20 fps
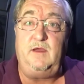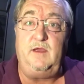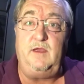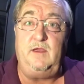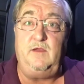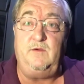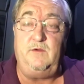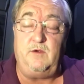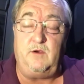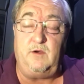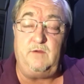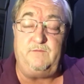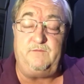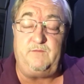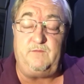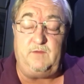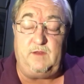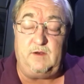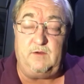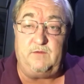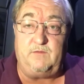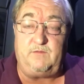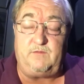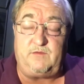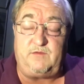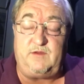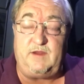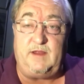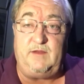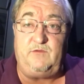You heard of, you know,
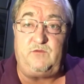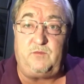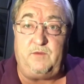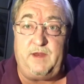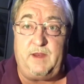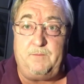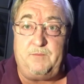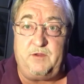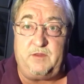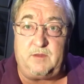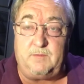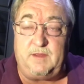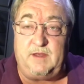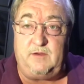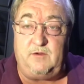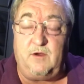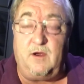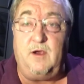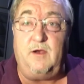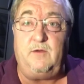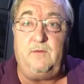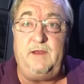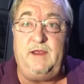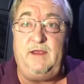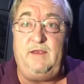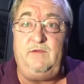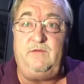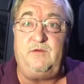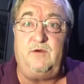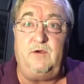stents when they put them in your
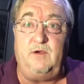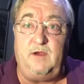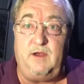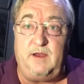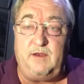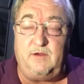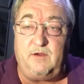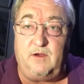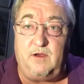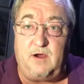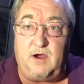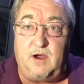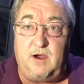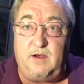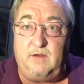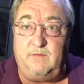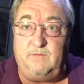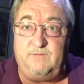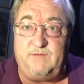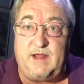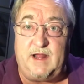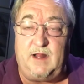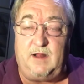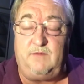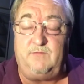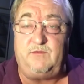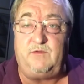arteries or in your heart valves or